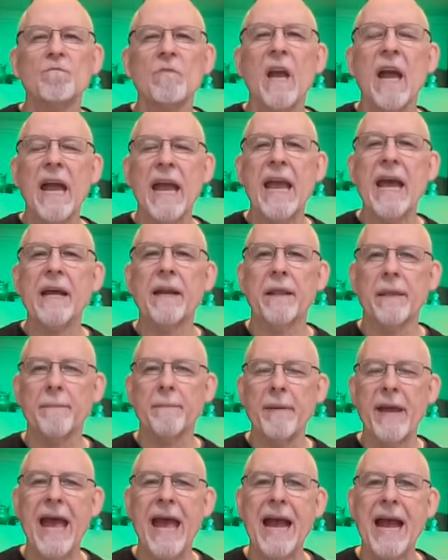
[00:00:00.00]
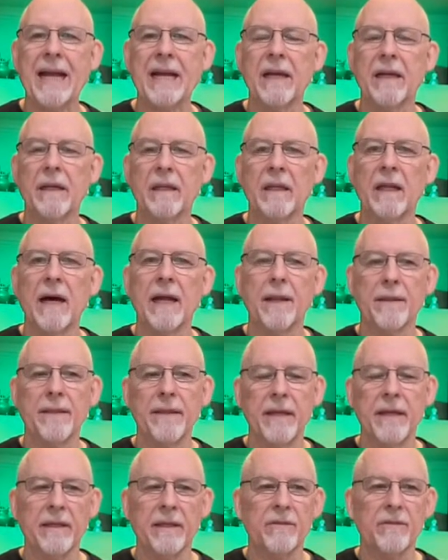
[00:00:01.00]
ahead of the pack on a lot of
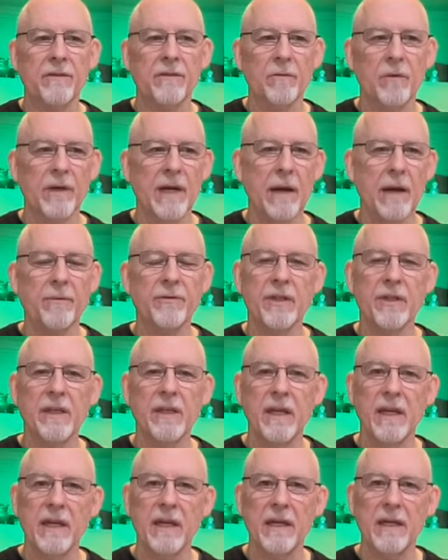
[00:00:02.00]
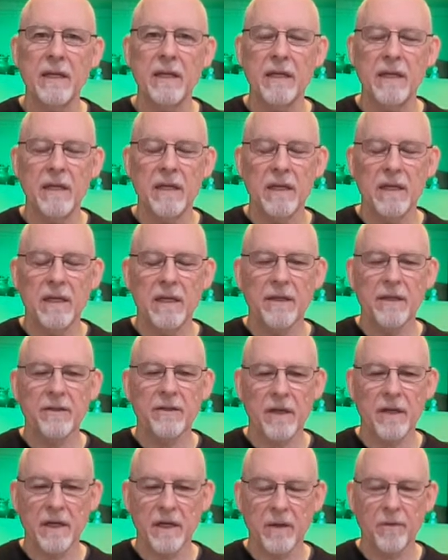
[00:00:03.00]
things. When I was a kid
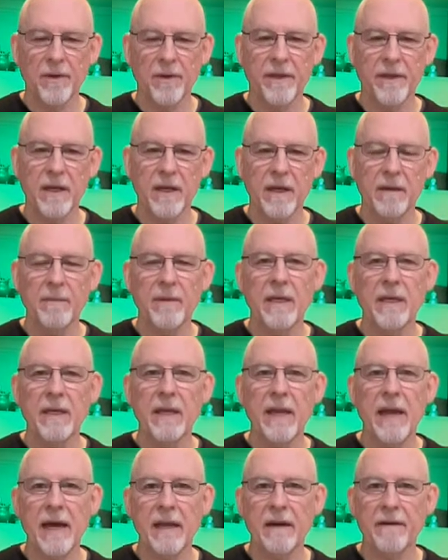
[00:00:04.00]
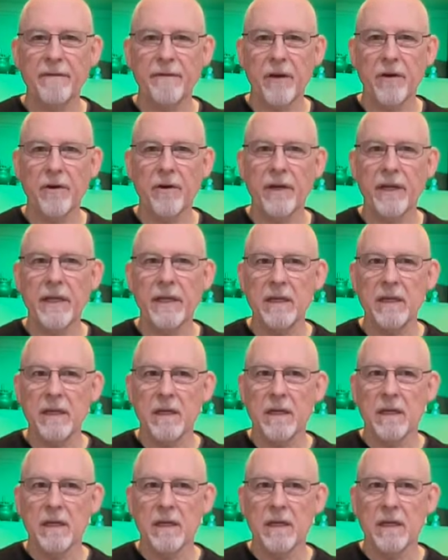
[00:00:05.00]
studying with him, he had a very